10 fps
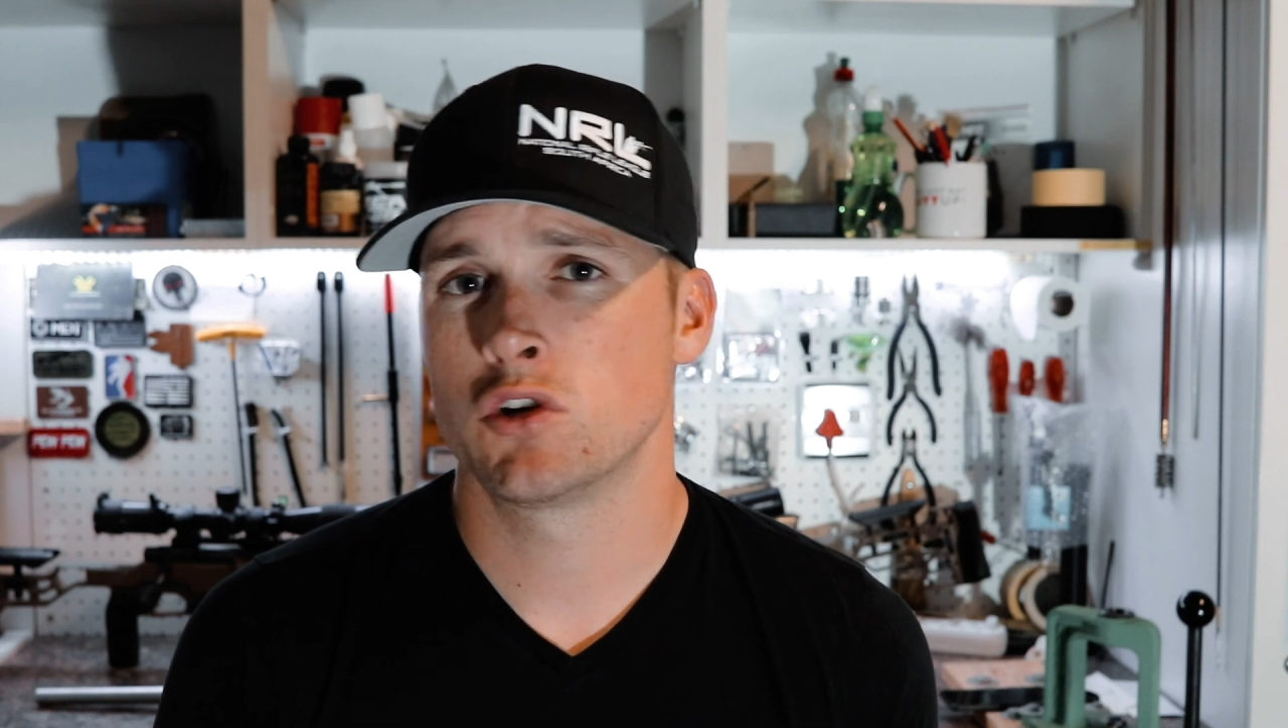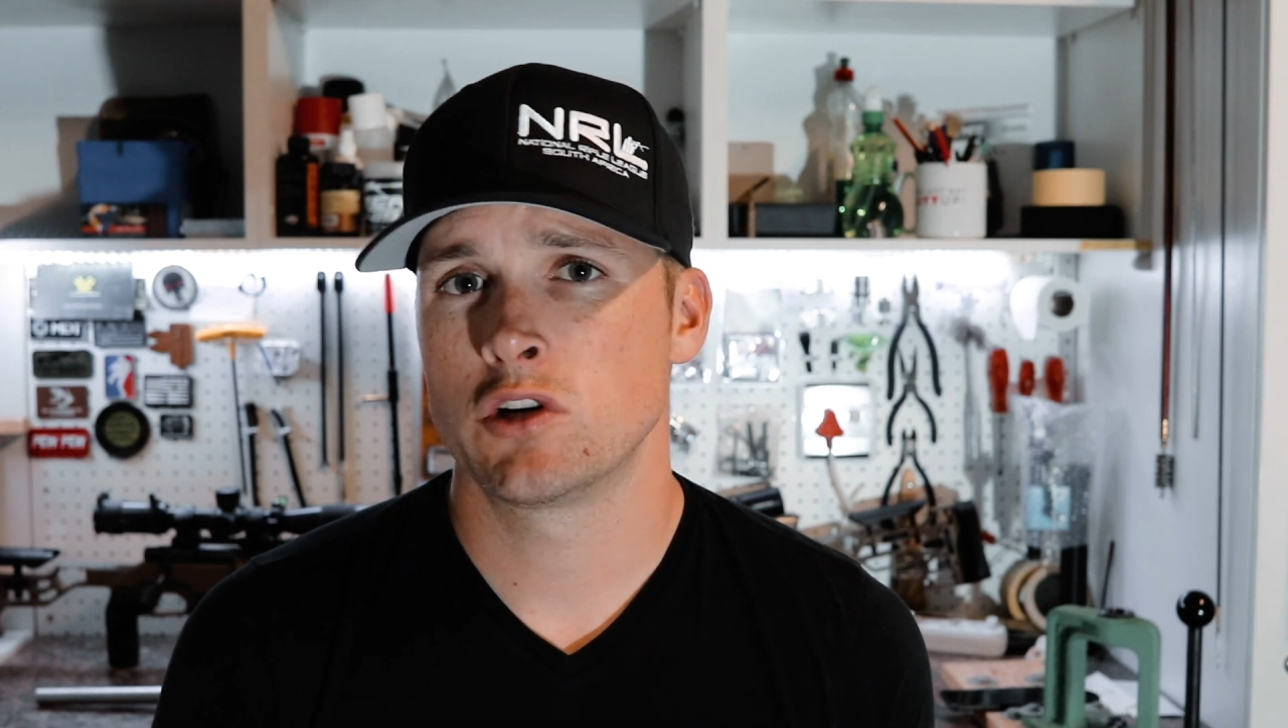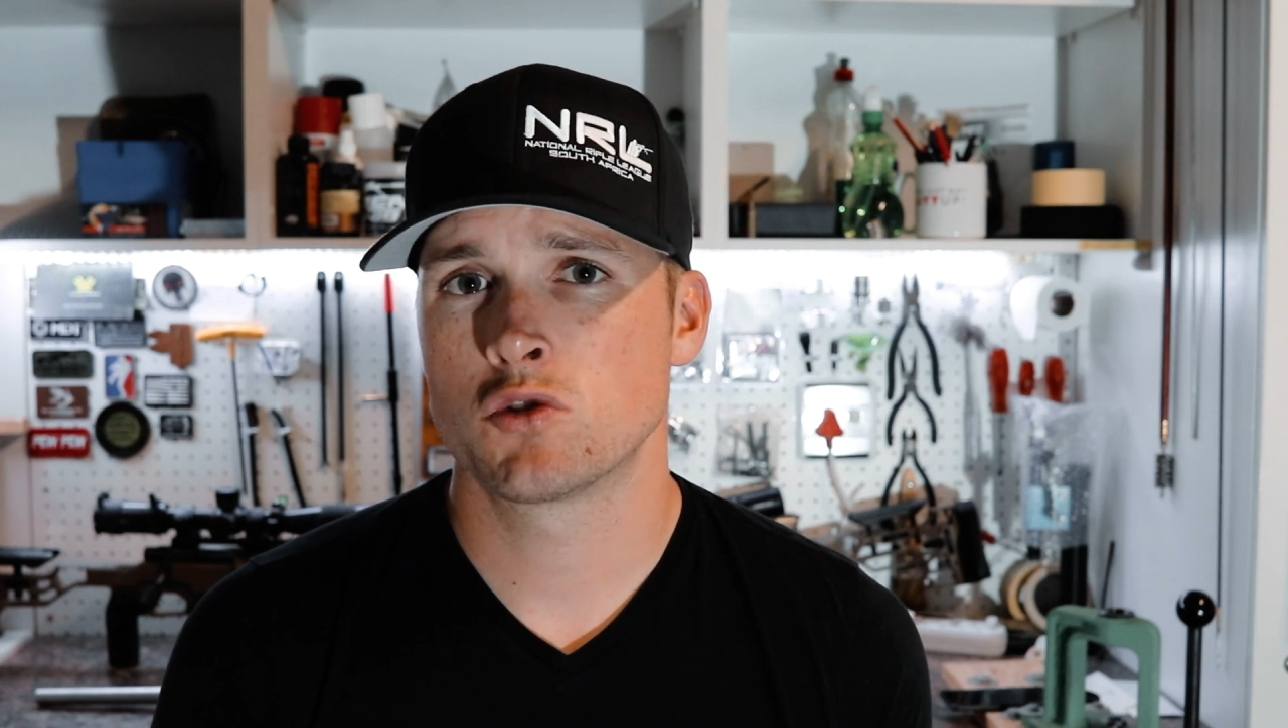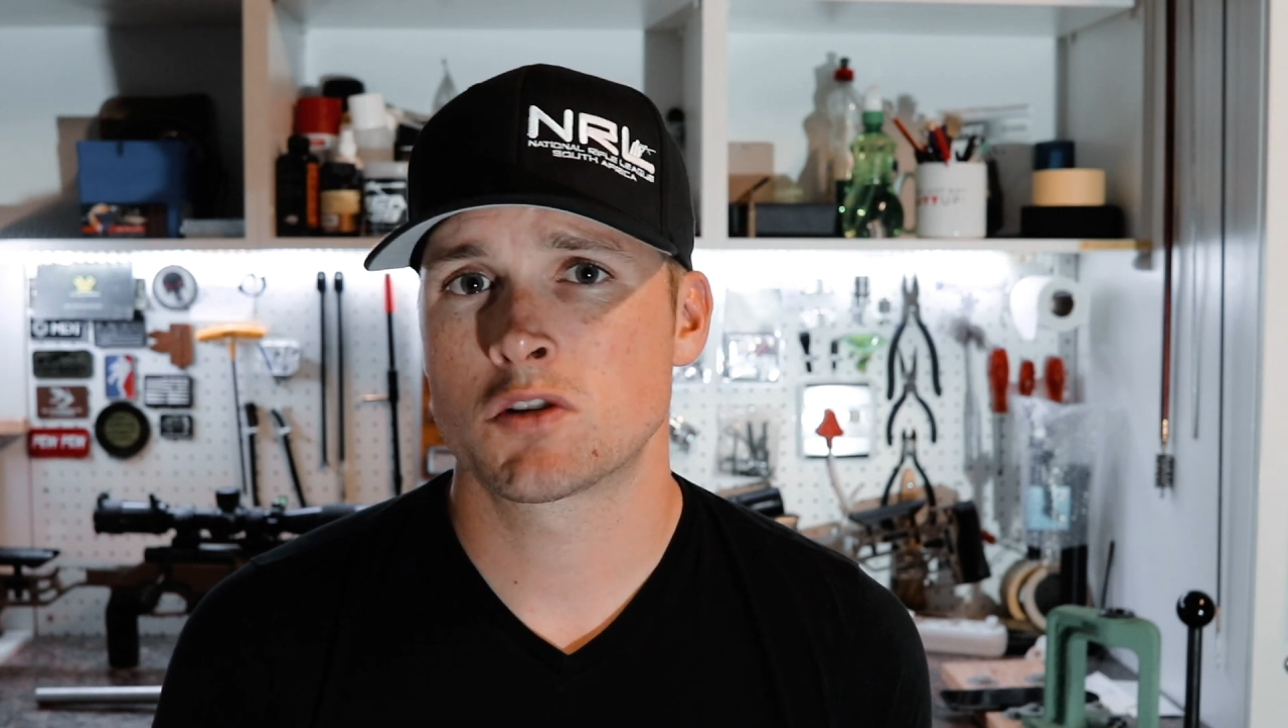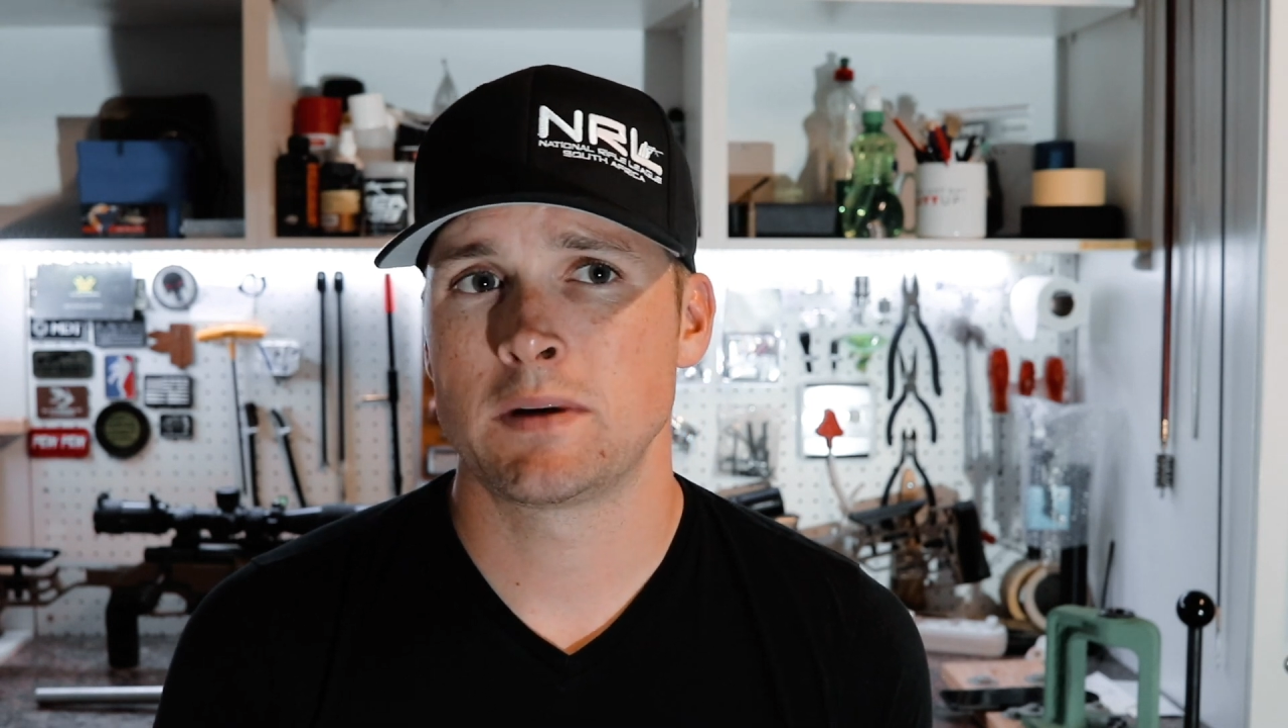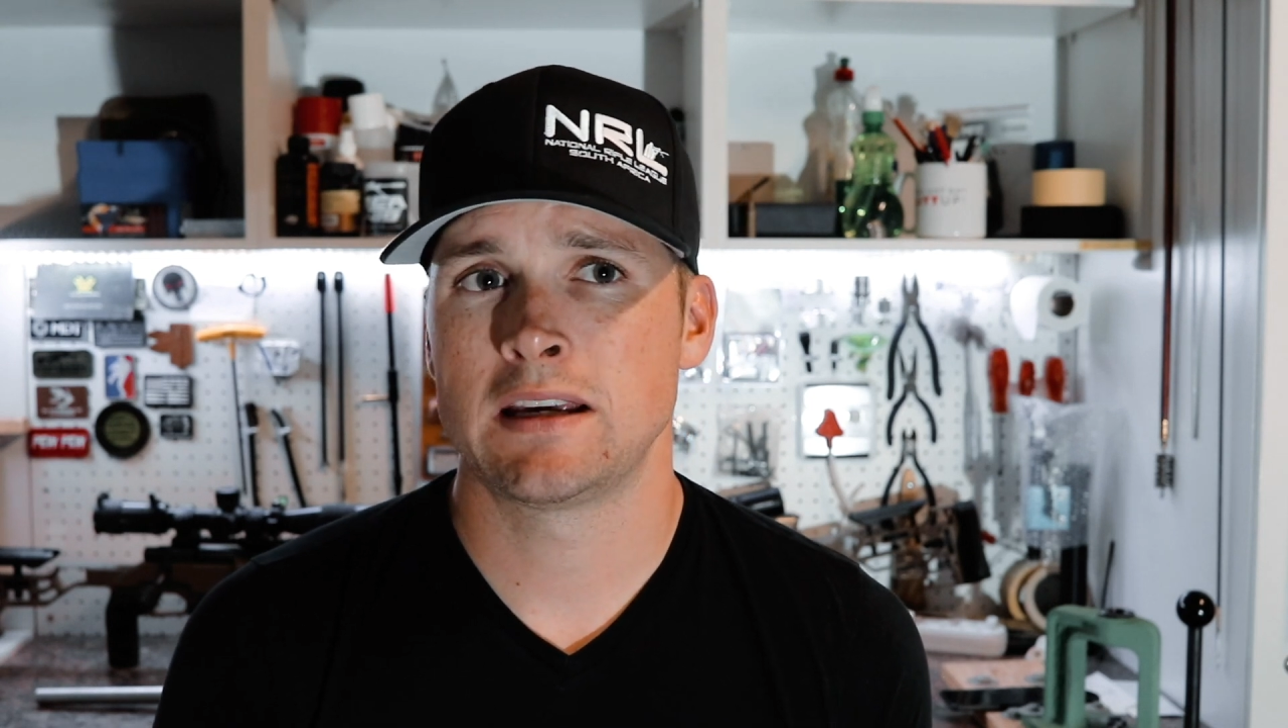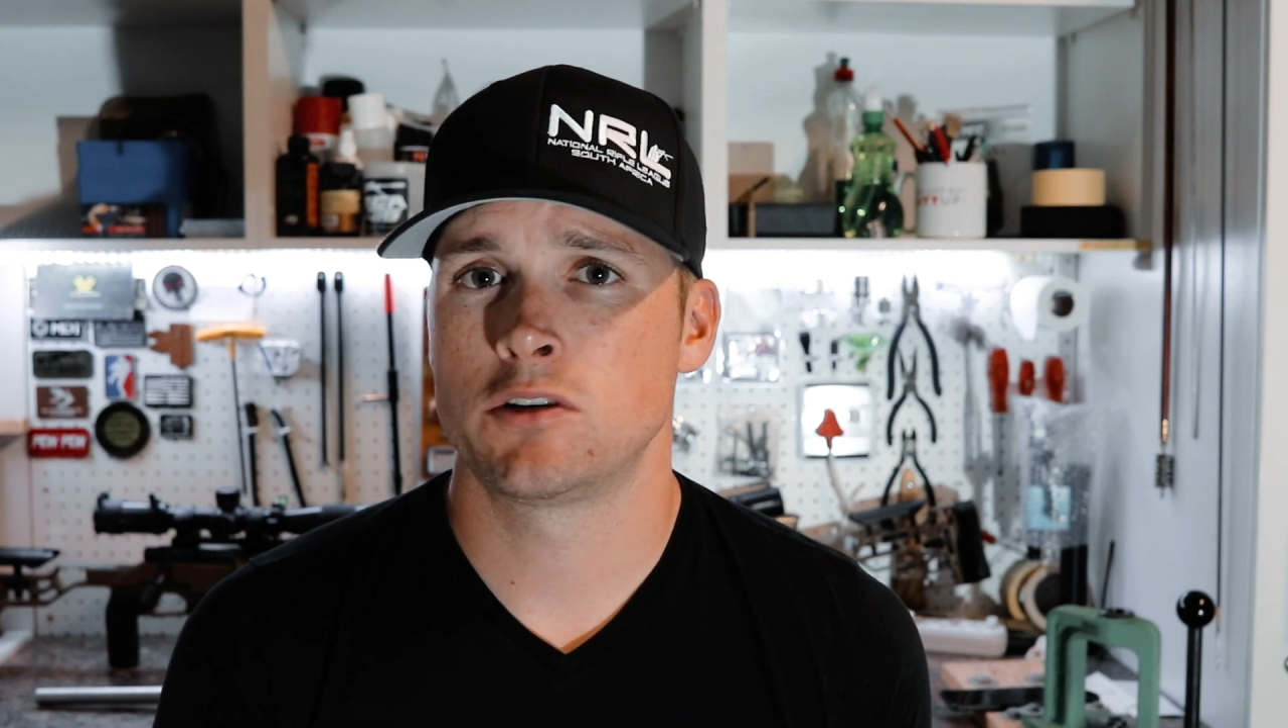new speed.